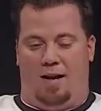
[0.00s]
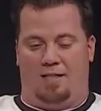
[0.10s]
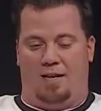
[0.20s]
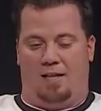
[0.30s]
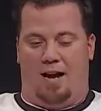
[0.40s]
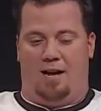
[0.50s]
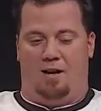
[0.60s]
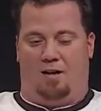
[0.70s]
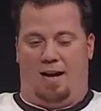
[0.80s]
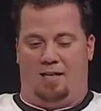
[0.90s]
see a lot of
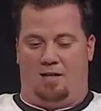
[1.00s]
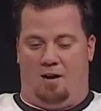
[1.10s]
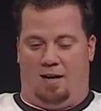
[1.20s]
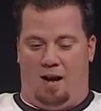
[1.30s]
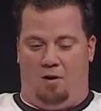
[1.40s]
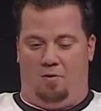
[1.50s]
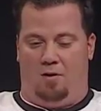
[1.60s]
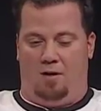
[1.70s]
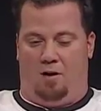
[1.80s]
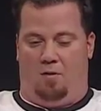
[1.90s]
young guys starting out,
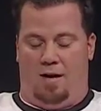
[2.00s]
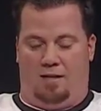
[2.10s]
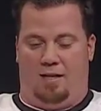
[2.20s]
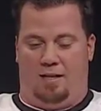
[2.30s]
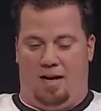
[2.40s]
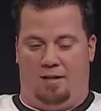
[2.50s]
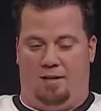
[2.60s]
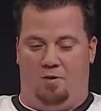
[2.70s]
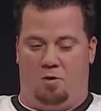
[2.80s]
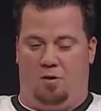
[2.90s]
18, 19
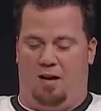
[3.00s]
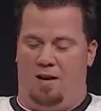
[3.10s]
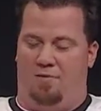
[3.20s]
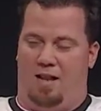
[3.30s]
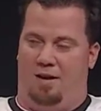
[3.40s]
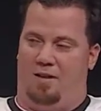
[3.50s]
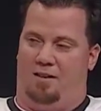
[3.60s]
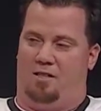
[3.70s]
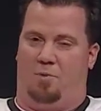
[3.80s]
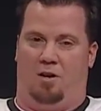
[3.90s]
years old. They don't have a lot of
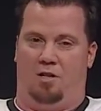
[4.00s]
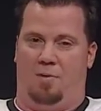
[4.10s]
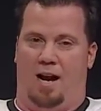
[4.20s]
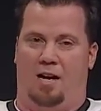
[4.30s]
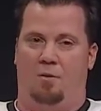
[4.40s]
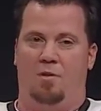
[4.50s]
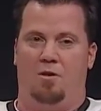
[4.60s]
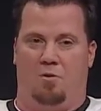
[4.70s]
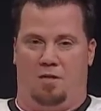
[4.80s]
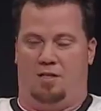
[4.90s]
life experience behind them.
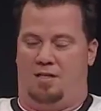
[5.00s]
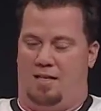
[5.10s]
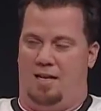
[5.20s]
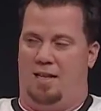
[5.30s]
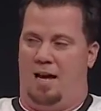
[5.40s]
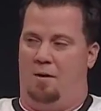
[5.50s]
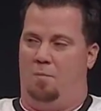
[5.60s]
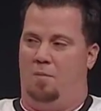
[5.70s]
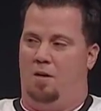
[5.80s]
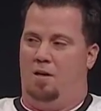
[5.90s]
You can see
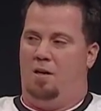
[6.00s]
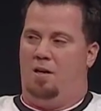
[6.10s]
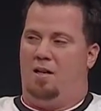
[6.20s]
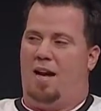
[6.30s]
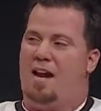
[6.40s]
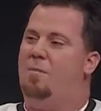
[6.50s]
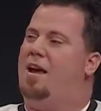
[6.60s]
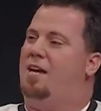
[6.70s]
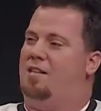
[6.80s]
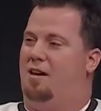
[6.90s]
them kind of
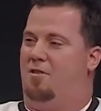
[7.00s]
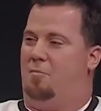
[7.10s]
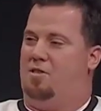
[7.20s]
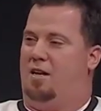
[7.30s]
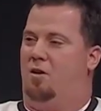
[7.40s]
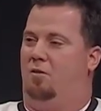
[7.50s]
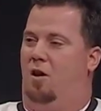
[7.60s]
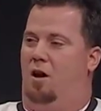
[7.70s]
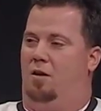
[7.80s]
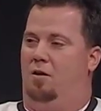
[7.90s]
making stuff up as they go along.